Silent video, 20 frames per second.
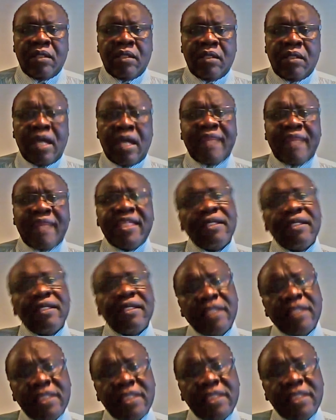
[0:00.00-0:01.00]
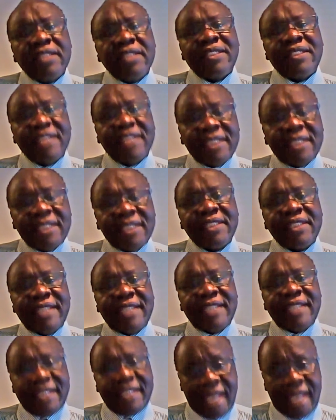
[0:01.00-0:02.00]
I think this is the
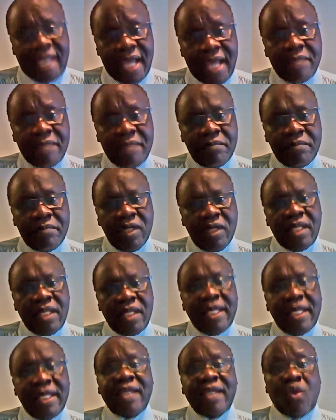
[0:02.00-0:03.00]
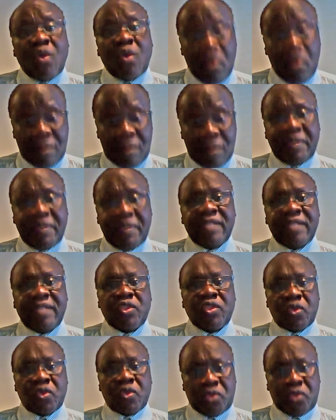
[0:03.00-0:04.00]
time that all of us
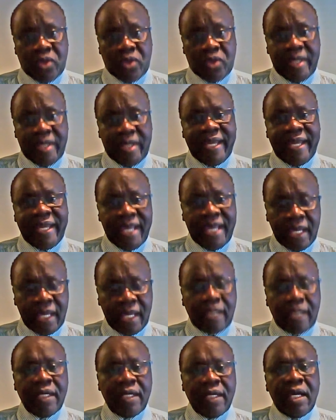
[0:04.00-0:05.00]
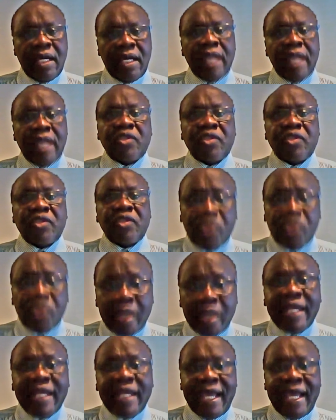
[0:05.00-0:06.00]
should join hands,
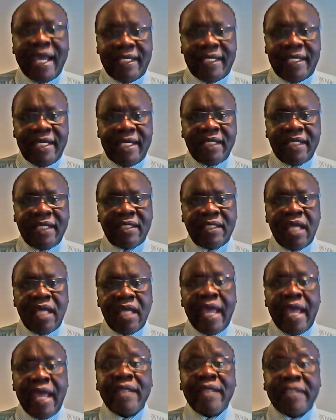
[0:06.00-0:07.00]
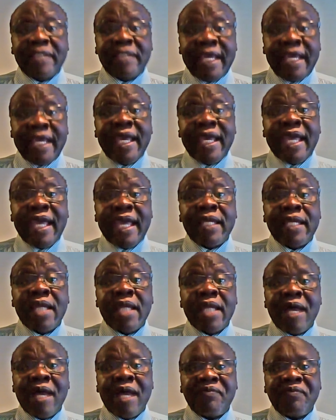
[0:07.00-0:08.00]
join ideas, and say
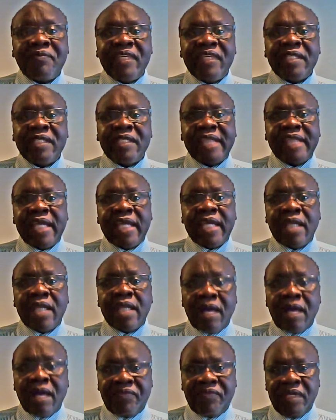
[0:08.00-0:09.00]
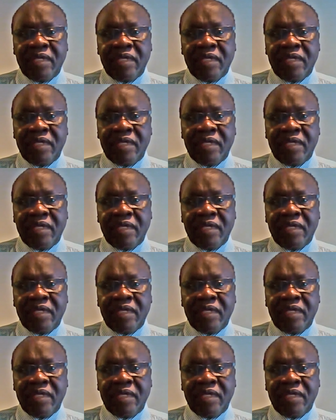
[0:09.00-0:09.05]
enough is enough.